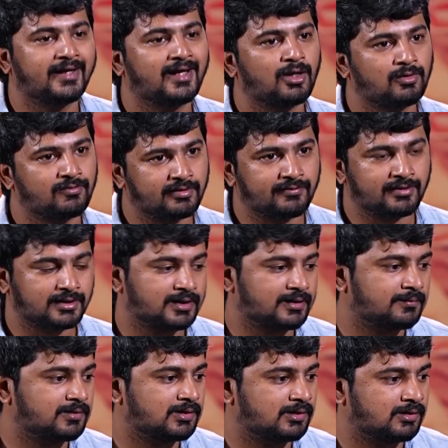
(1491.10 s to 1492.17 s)
care of everything.
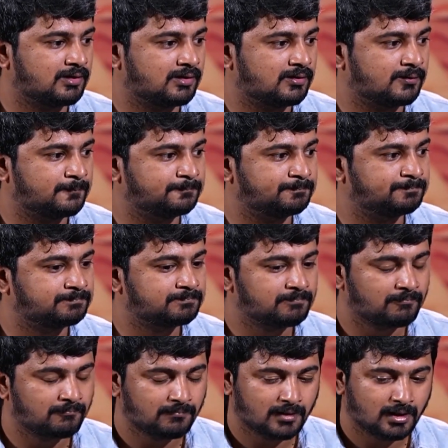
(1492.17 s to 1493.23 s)
Um,
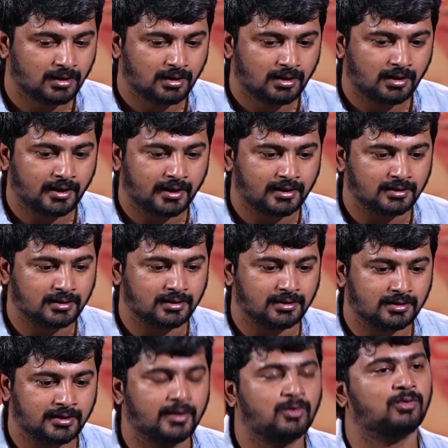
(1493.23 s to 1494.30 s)
like
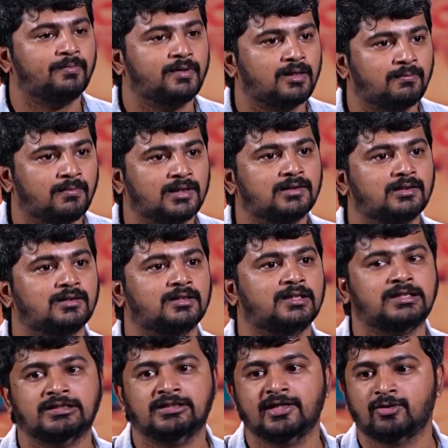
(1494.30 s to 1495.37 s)
they could be a mother,
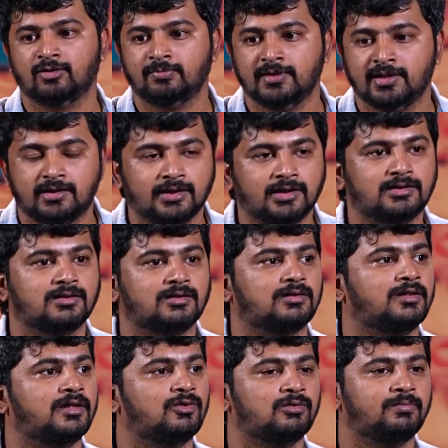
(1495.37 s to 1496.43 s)
they could be a teacher,
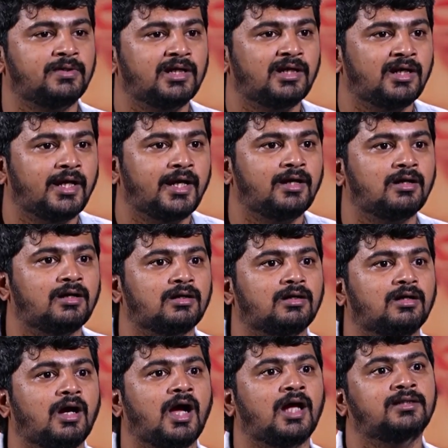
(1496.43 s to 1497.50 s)
they could be a leader
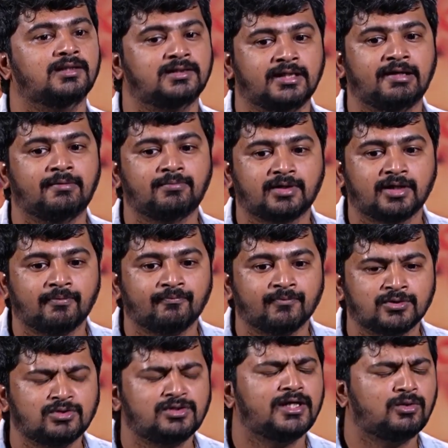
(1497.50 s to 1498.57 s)
at the same time.
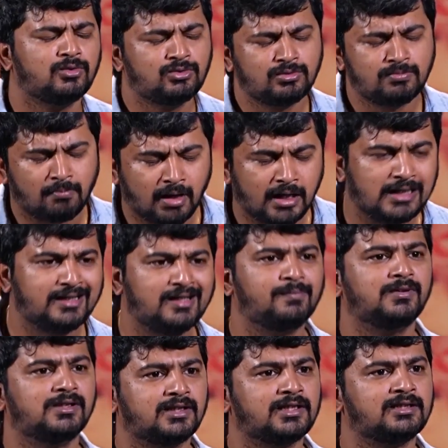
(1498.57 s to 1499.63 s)
So they could do
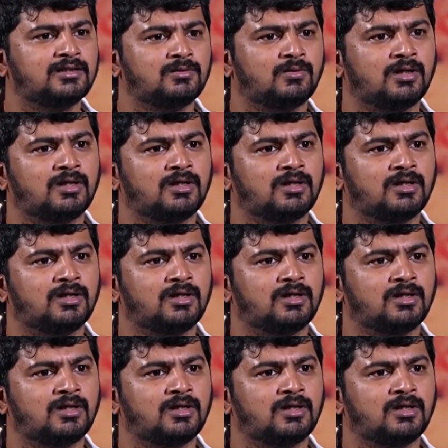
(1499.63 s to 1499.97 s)
multiple things in one